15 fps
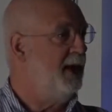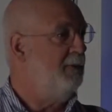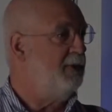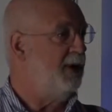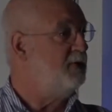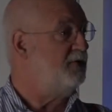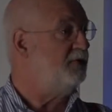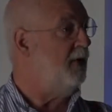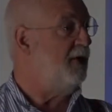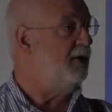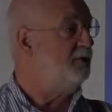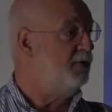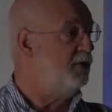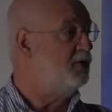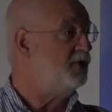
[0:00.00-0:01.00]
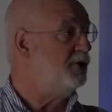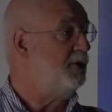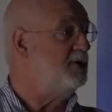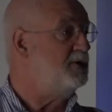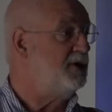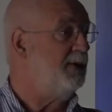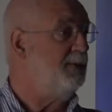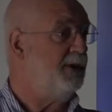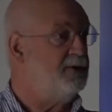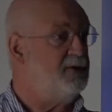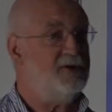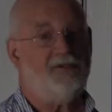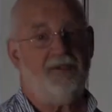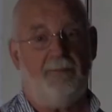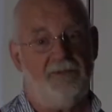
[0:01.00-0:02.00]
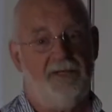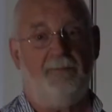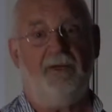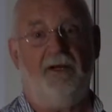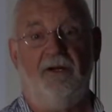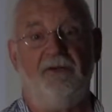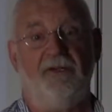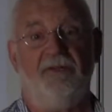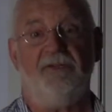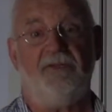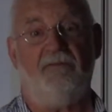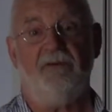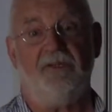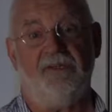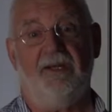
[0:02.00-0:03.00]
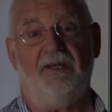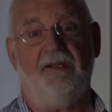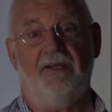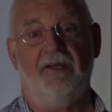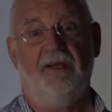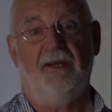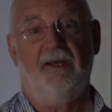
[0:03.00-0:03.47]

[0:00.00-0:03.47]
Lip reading: But it was very unfortunate, you see, because it's September 1917,